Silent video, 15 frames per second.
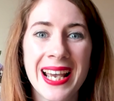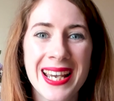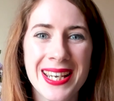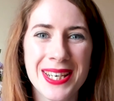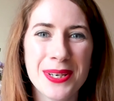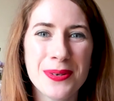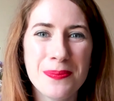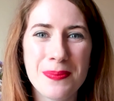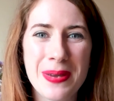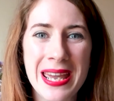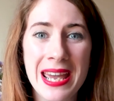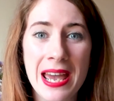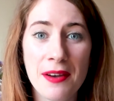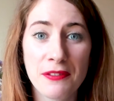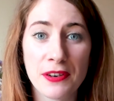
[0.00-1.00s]
You may
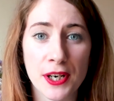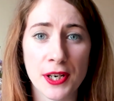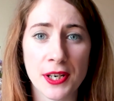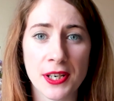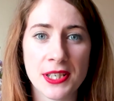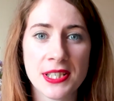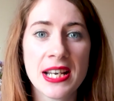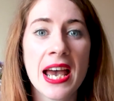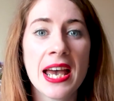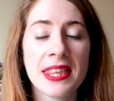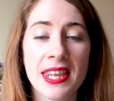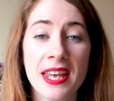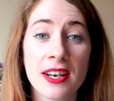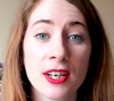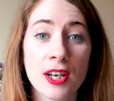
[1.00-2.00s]
have heard
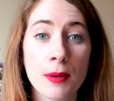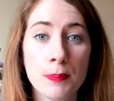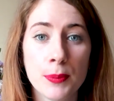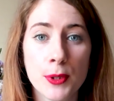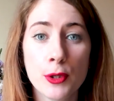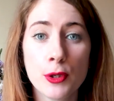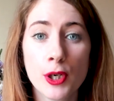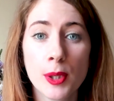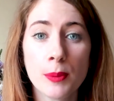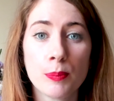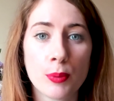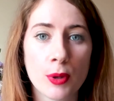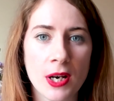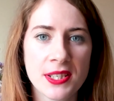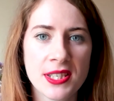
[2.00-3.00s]
that a computer
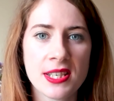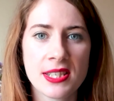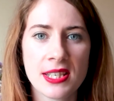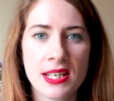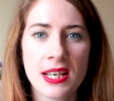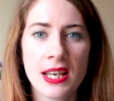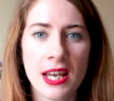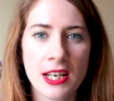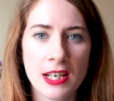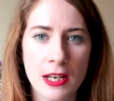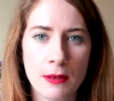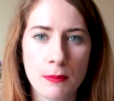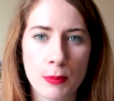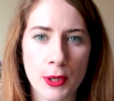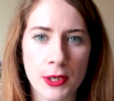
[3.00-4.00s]
processing an
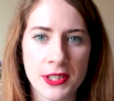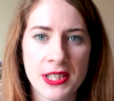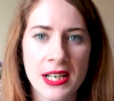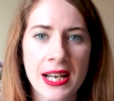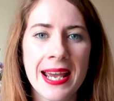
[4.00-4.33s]
input